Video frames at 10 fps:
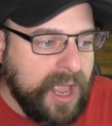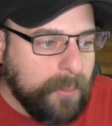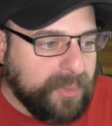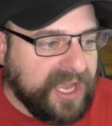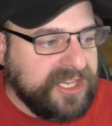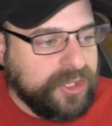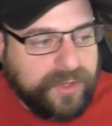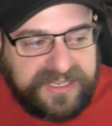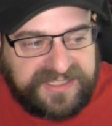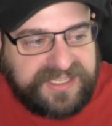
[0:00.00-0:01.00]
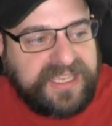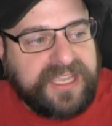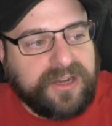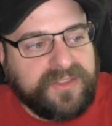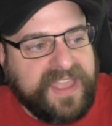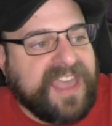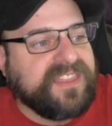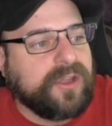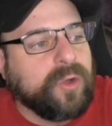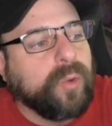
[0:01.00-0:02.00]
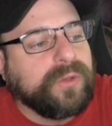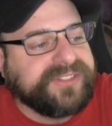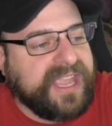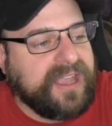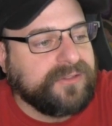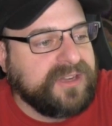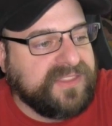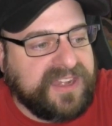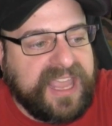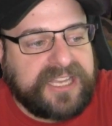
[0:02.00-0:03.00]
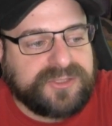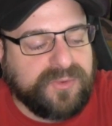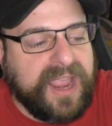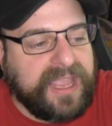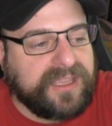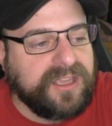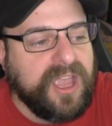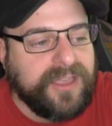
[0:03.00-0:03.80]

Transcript: But you can see here that the cooldown, the next rank,